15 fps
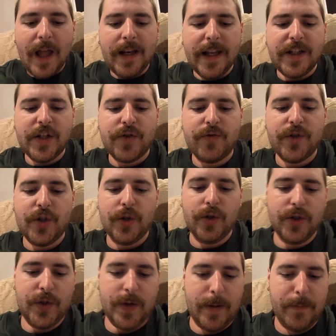Let us
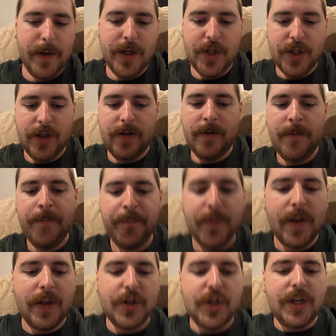retort to ambition
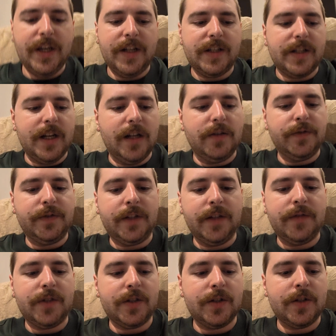that she herself
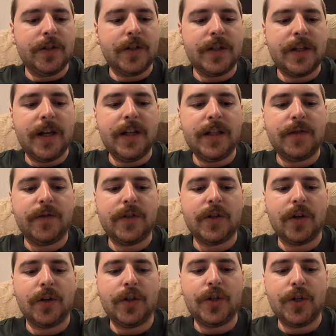gives us a taste of
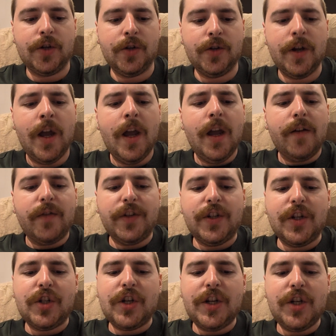solitude. For
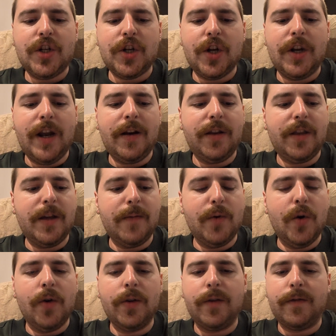does she shun anything
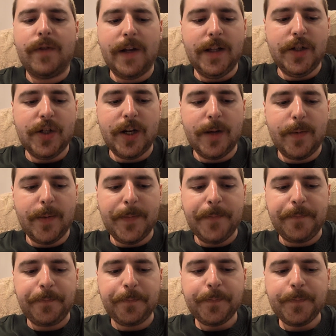more than fellowship?
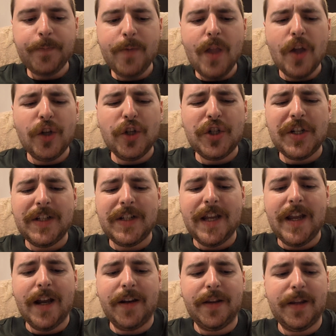Does
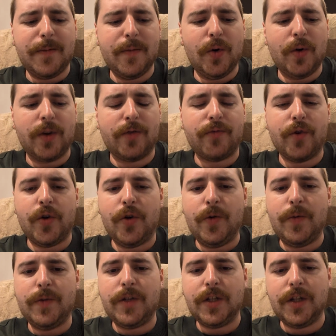seek anything more than
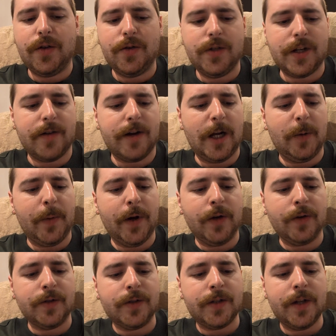room to use her
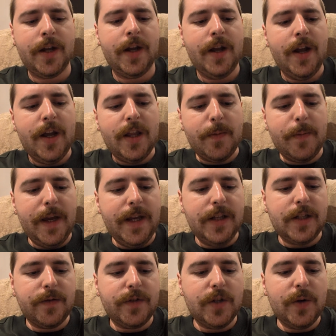elbows? The means
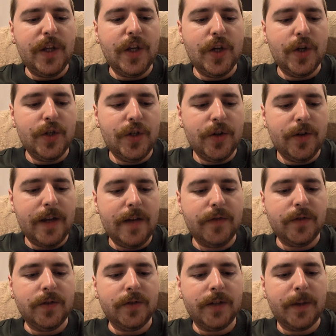of doing good or
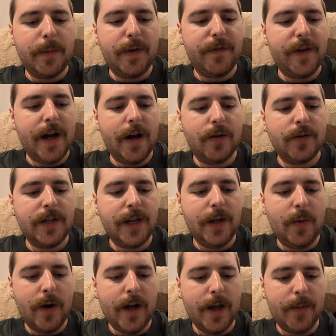evil can be found
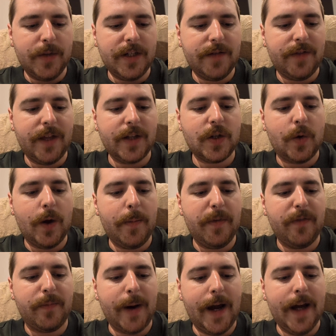anywhere, but if that quip
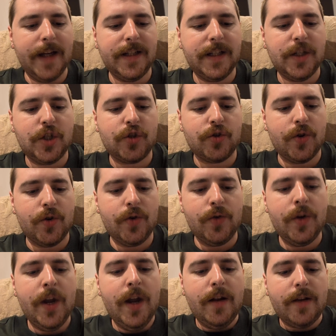of bias is true,
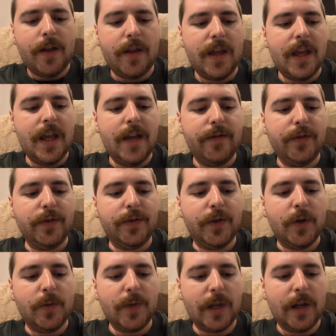that the evil
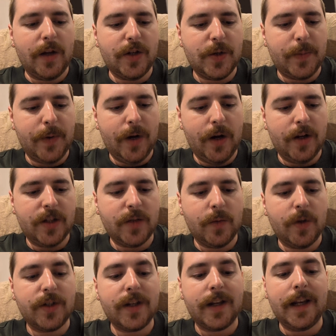form the larger part of
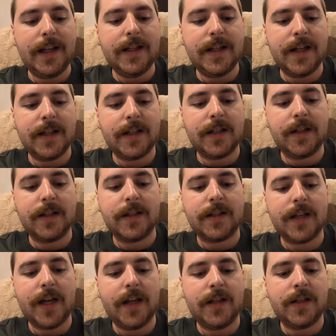what Ecclesiasticus
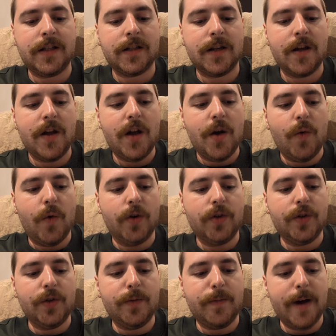says, one
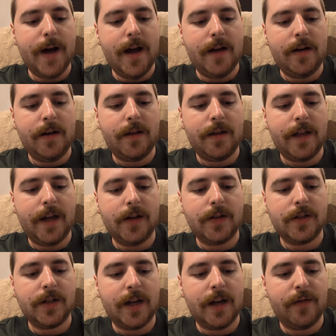good man in
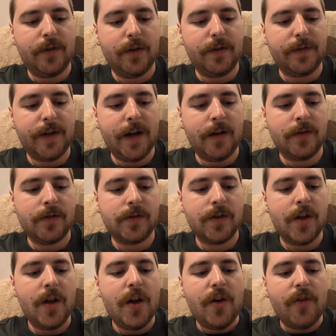1,000 I have not found.
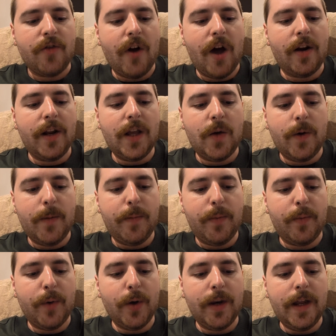Rari quip
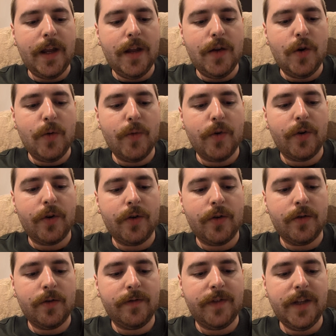boni
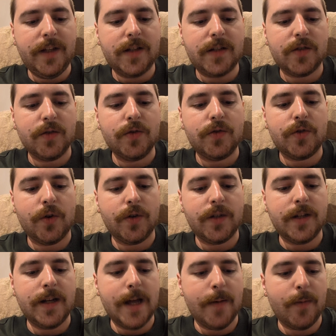numero vix sunt
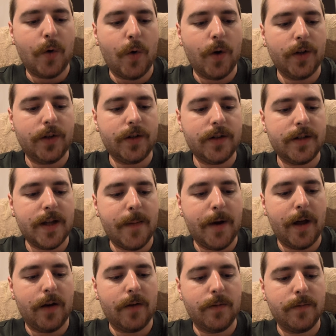totidem, quod
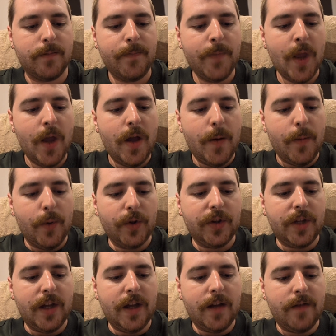tebarum
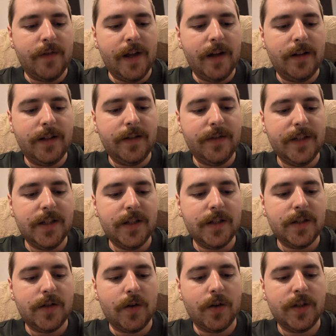pote vel
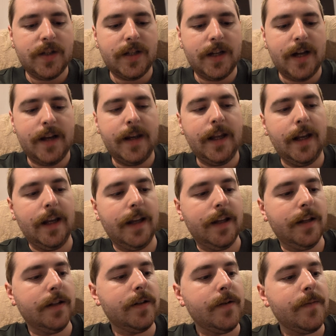diffitis ostia nili.
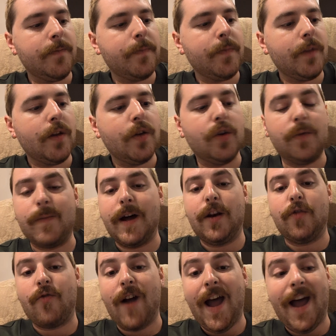Good men are
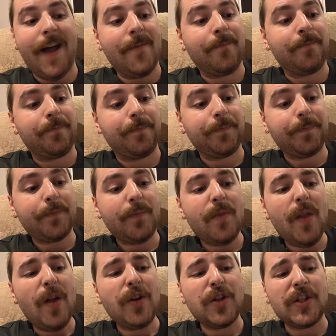rare,
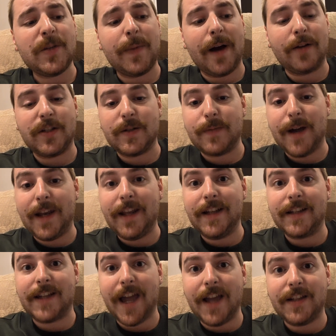just about as many
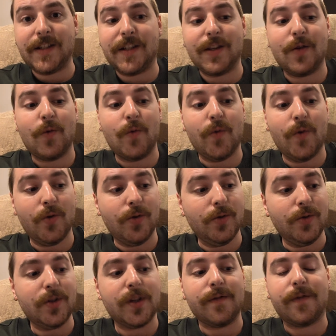as gates in the
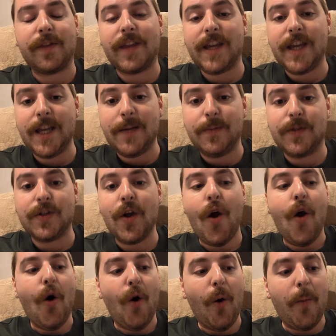walls of Thebes
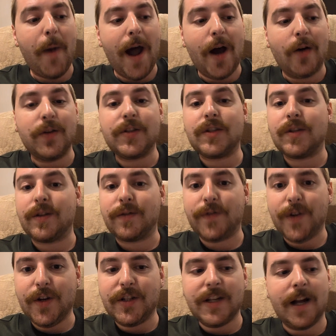or mouths to the
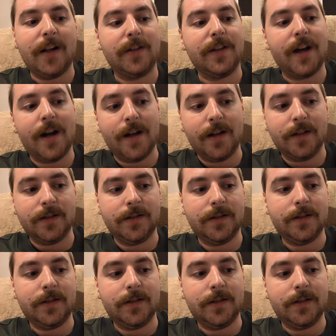fertile Nile.